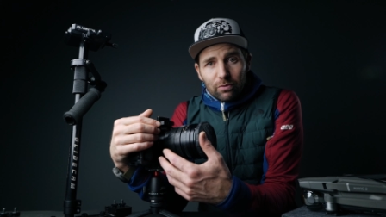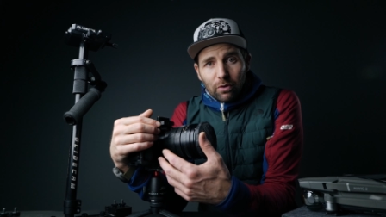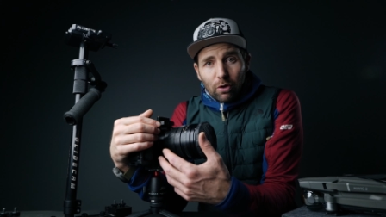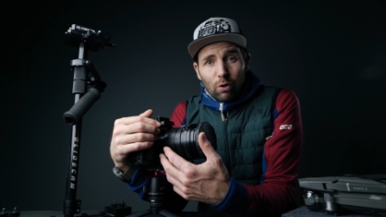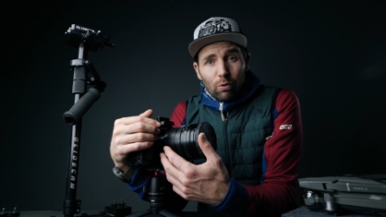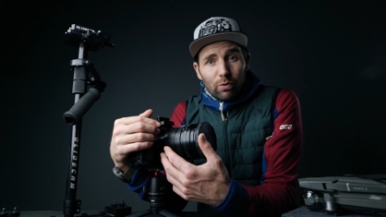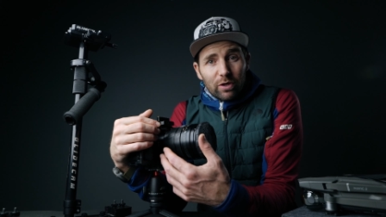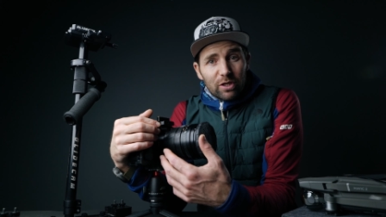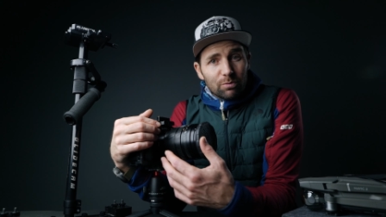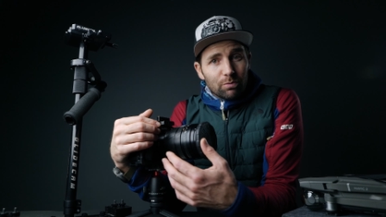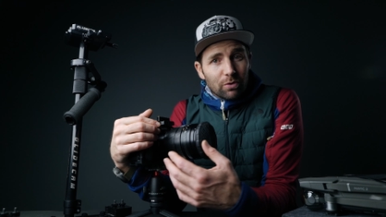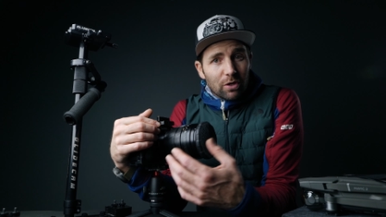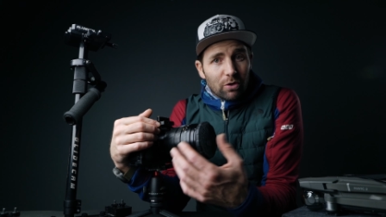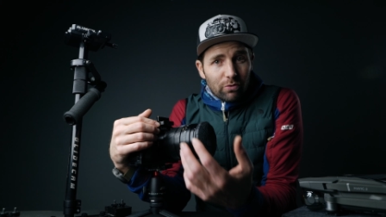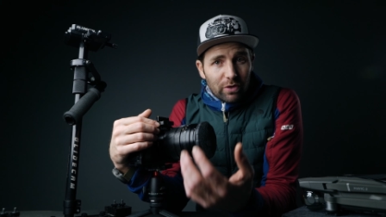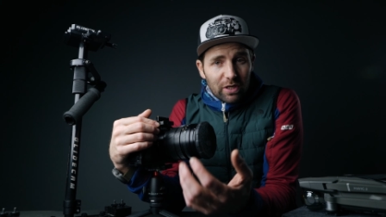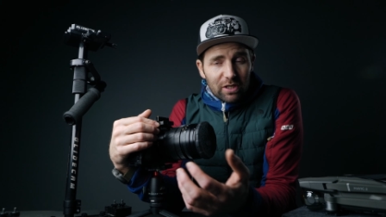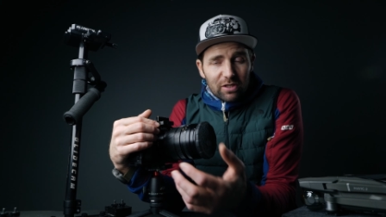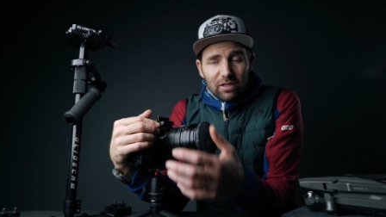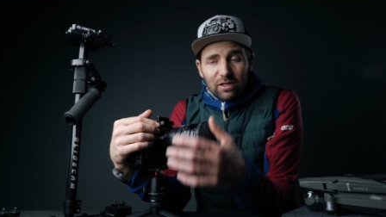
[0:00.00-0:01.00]
always
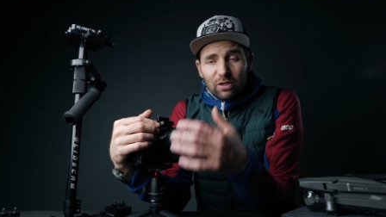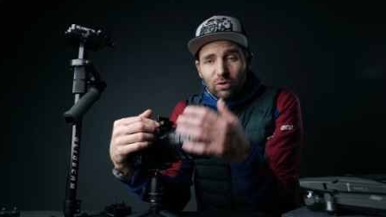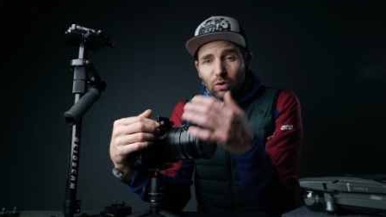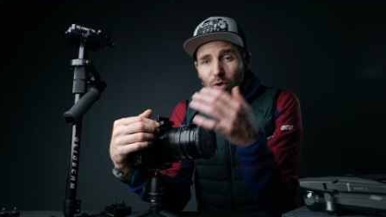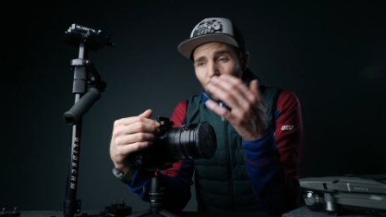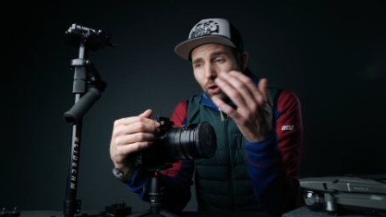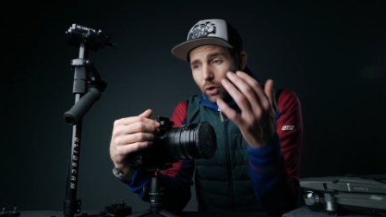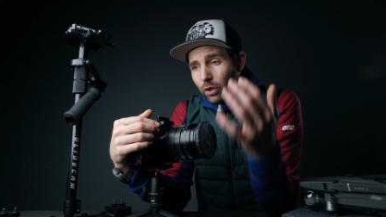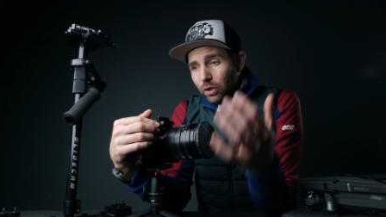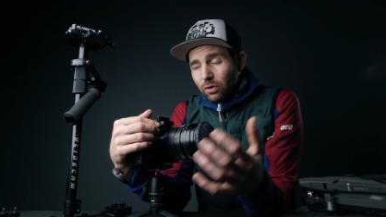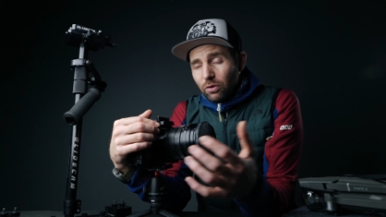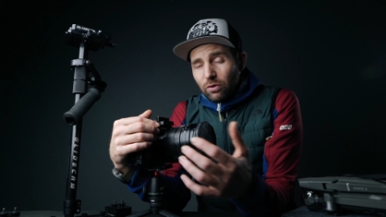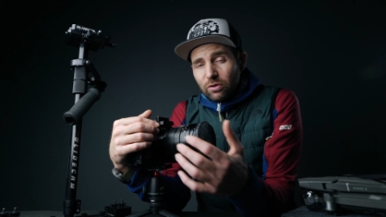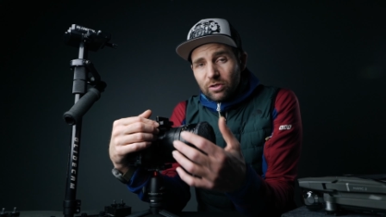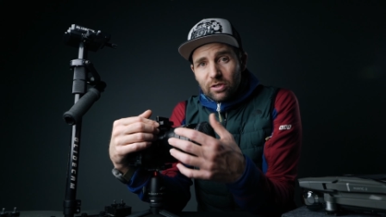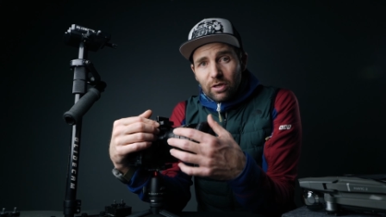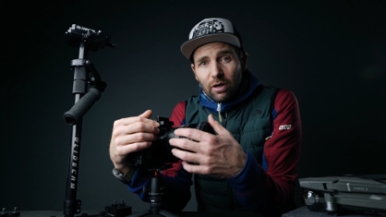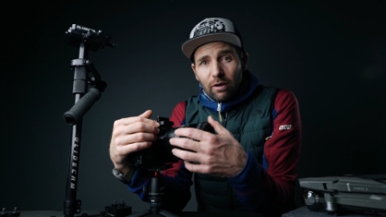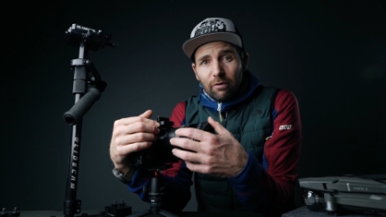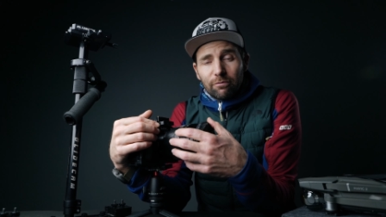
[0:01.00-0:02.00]
progress and you learn new
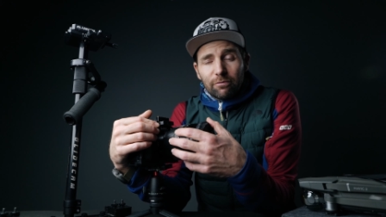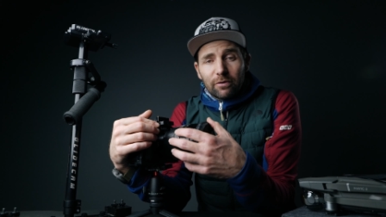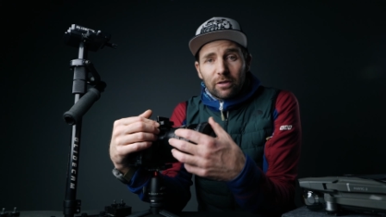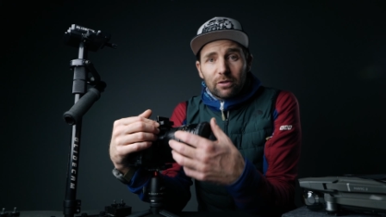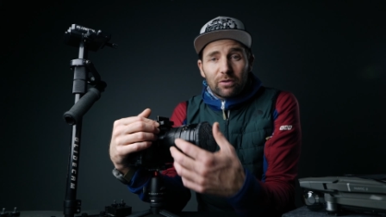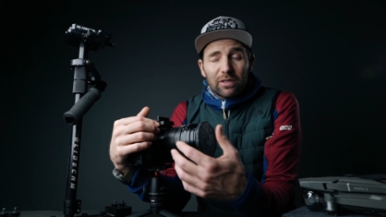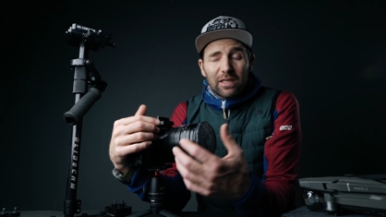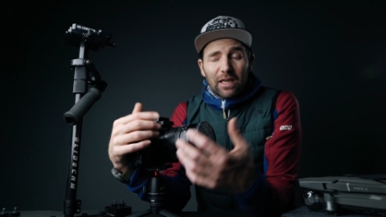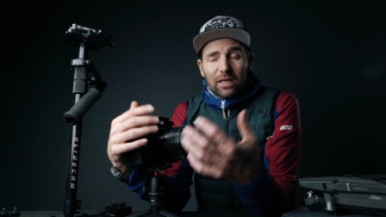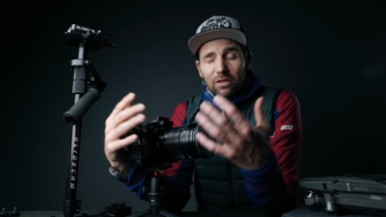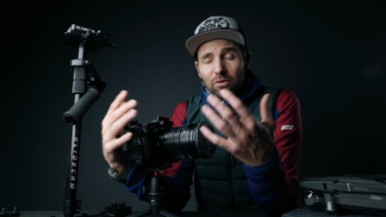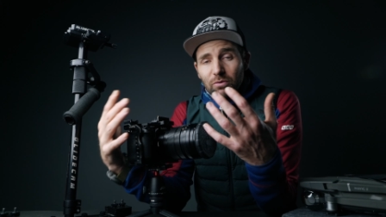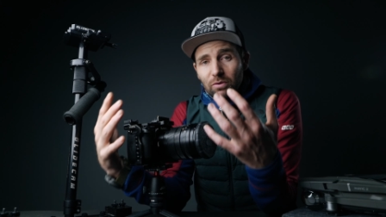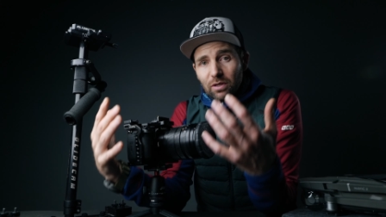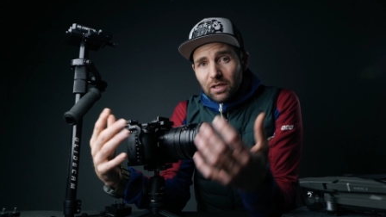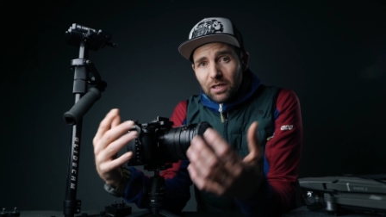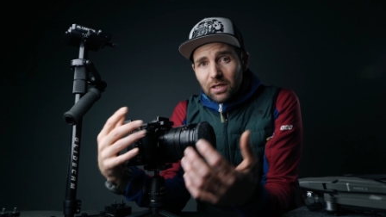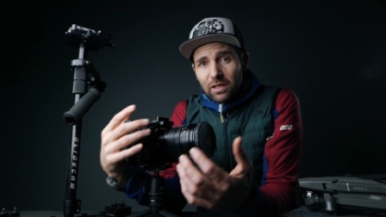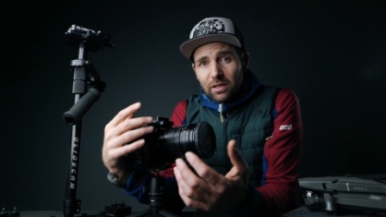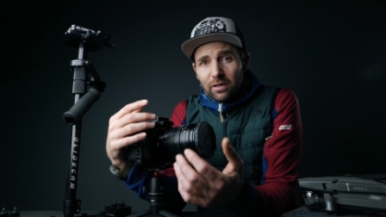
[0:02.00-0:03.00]
stuff and you get new
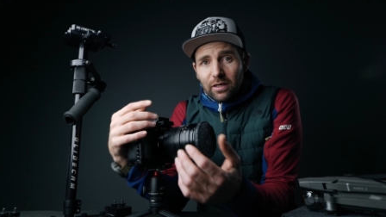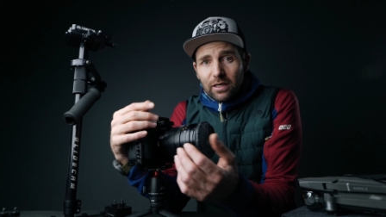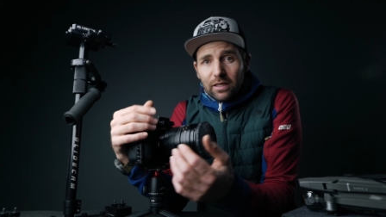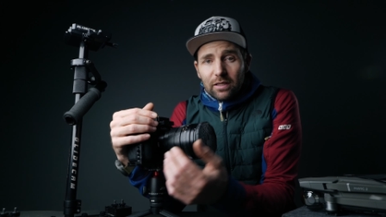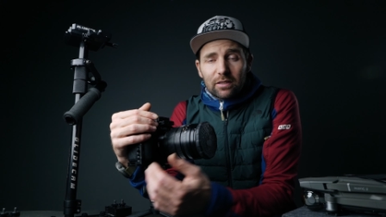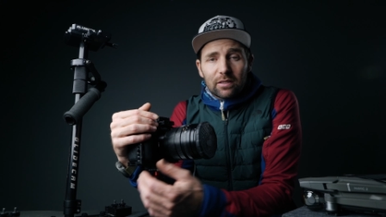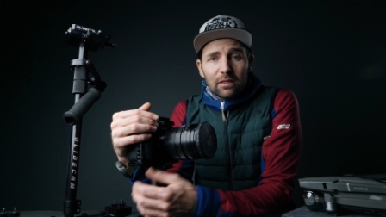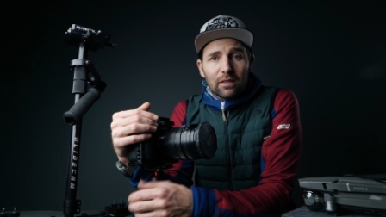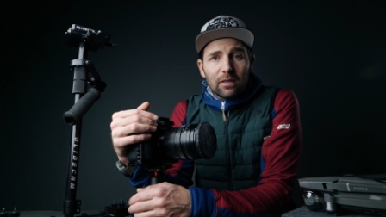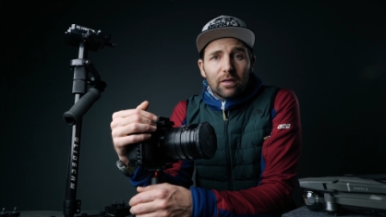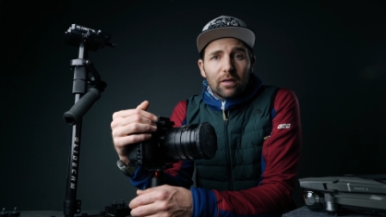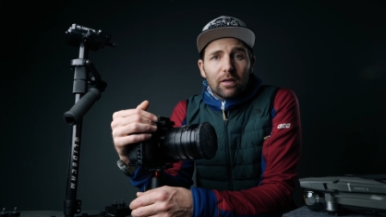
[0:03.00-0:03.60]
gear and